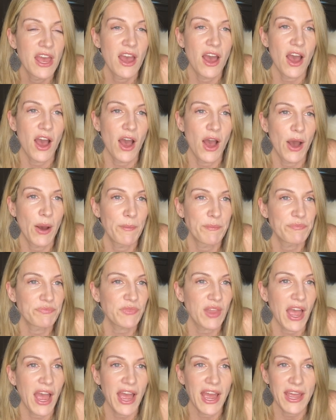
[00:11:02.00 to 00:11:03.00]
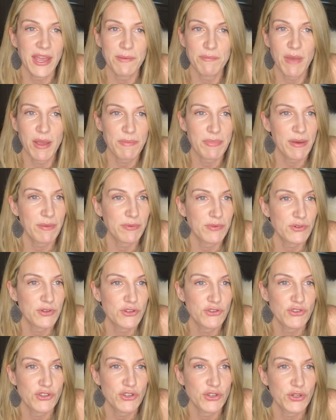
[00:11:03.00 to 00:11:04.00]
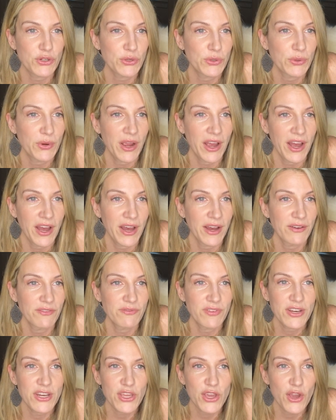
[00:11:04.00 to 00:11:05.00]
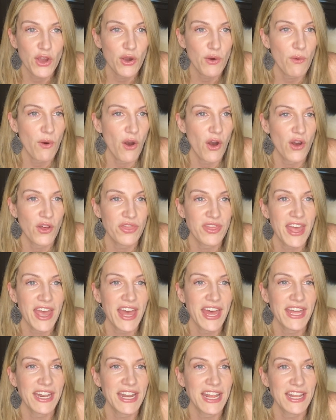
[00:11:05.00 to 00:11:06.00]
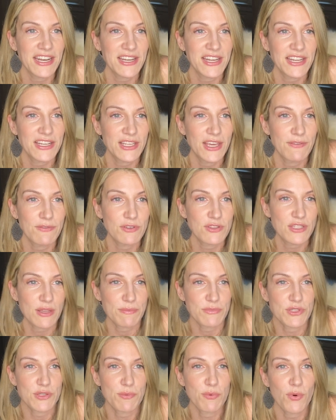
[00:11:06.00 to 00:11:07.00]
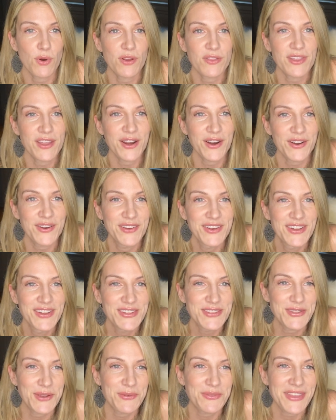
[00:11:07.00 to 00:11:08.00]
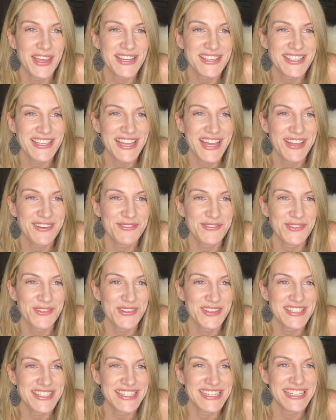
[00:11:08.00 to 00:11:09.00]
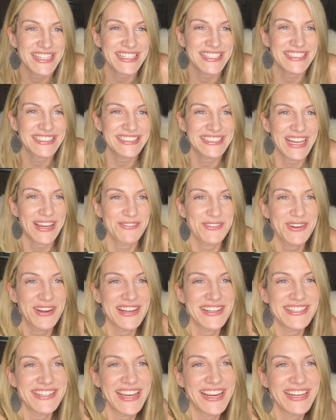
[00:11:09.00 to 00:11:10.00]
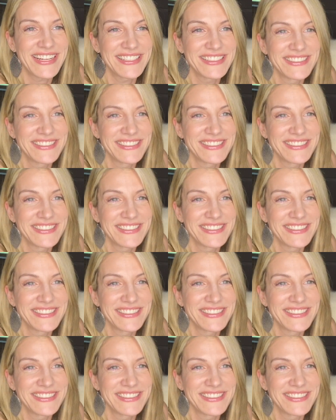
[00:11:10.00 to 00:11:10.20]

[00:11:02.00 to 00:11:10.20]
I might be able to do a video on that and give you some support there. So thanks again for listening. Have a great day.